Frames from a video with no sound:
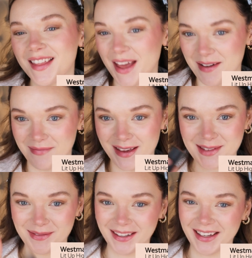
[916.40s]
That
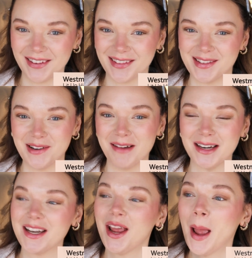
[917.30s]
makes me giggle so
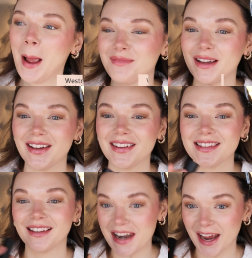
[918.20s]
much
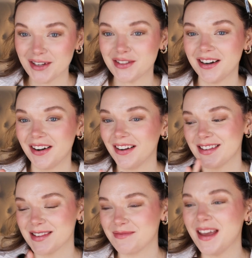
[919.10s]
because Nectar
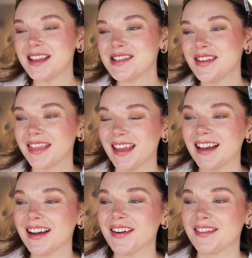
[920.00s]
just makes me
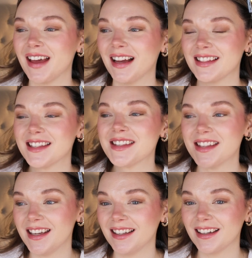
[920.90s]
think of that
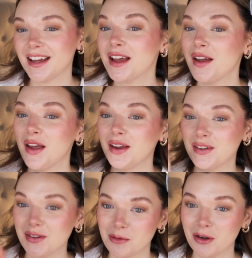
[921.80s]
scene
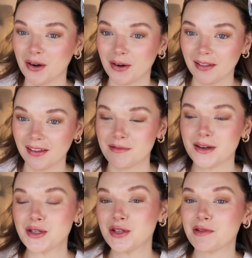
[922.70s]
in New Girl
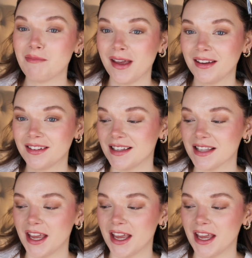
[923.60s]
when Schmidt is